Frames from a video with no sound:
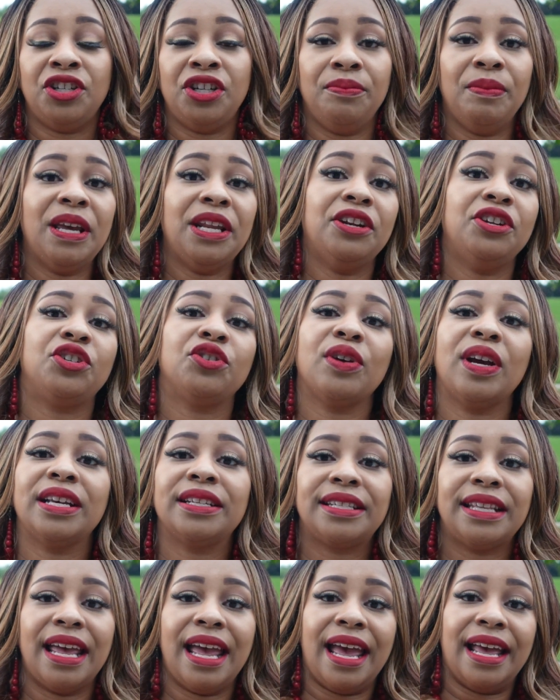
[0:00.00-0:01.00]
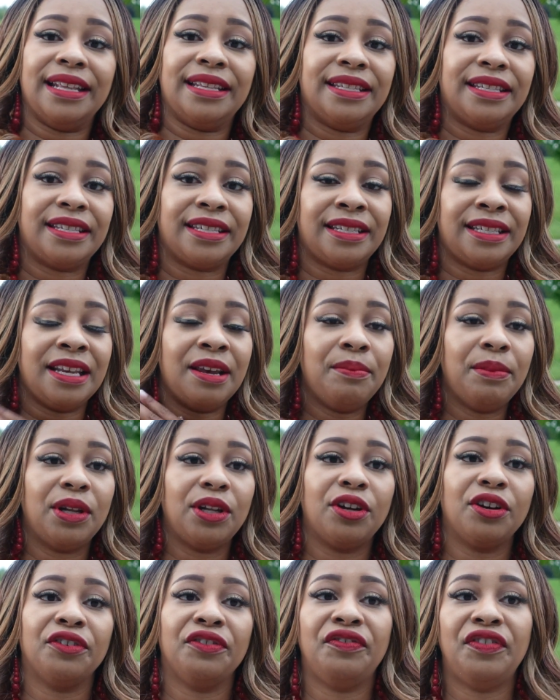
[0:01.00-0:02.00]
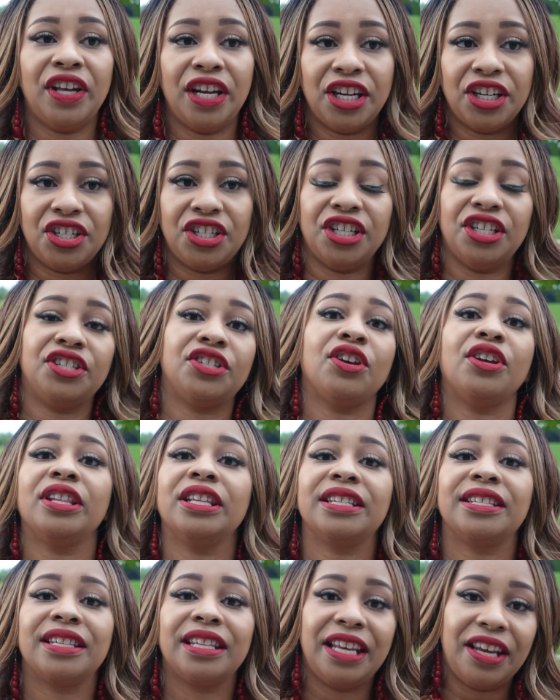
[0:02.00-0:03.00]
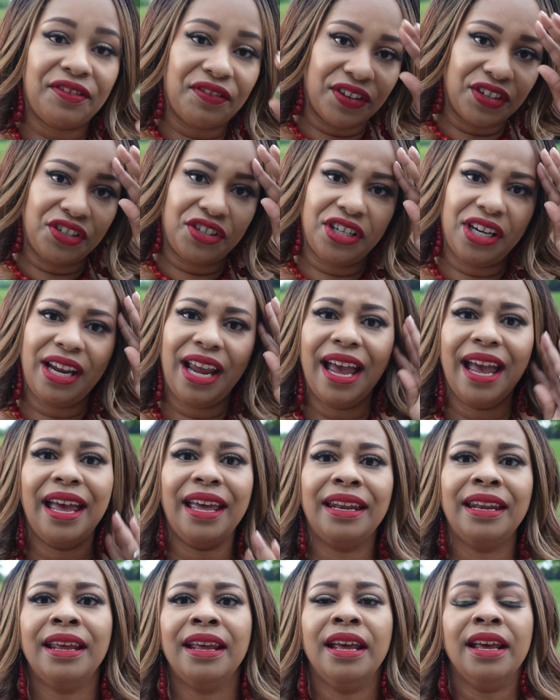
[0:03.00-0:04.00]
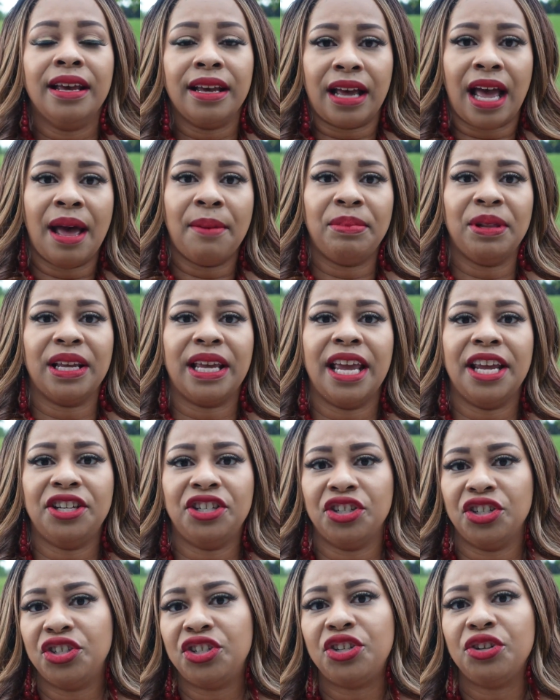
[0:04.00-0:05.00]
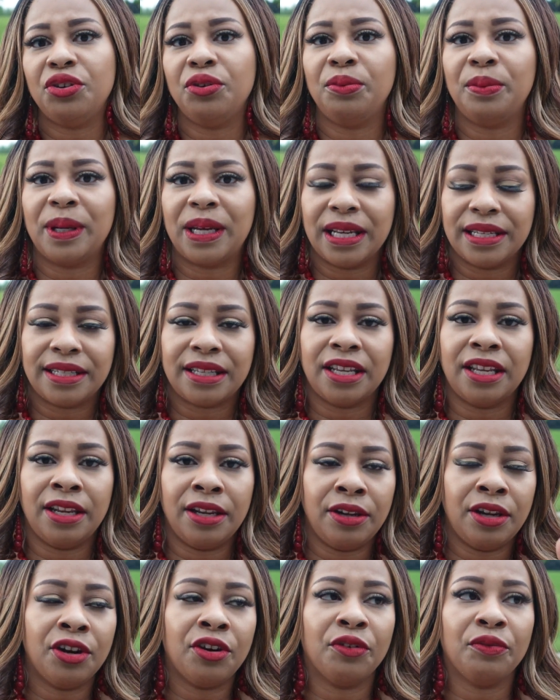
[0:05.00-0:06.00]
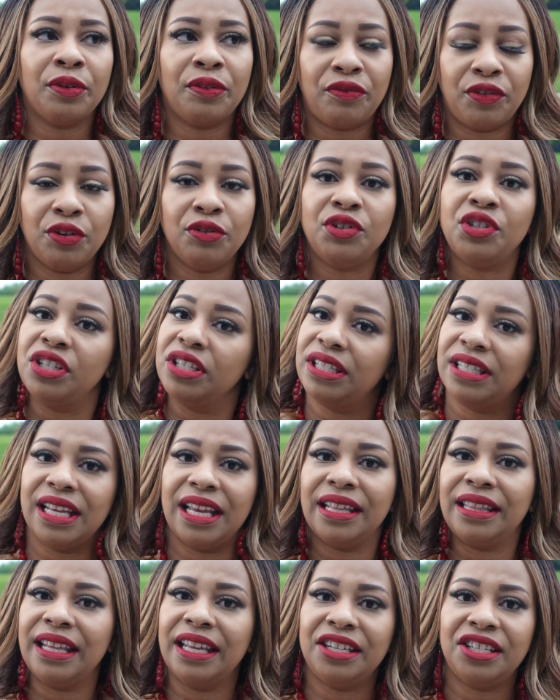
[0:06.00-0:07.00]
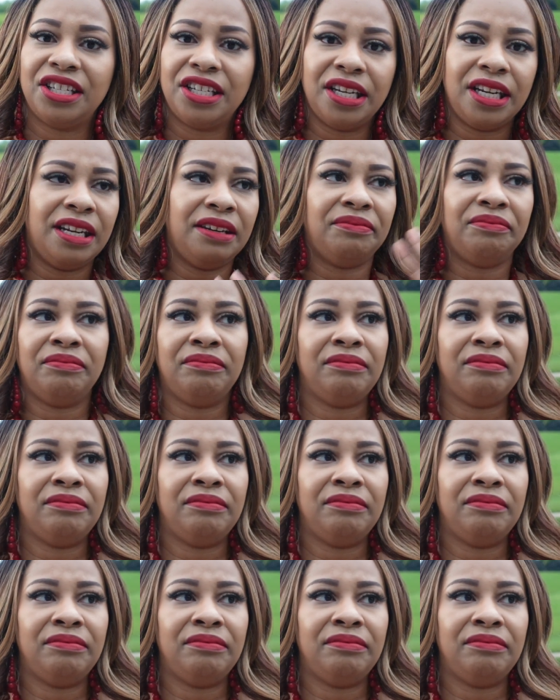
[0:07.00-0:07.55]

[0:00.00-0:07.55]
She made a dress that had similar finishes on the sleeve, and she had complications too because in her review she said that she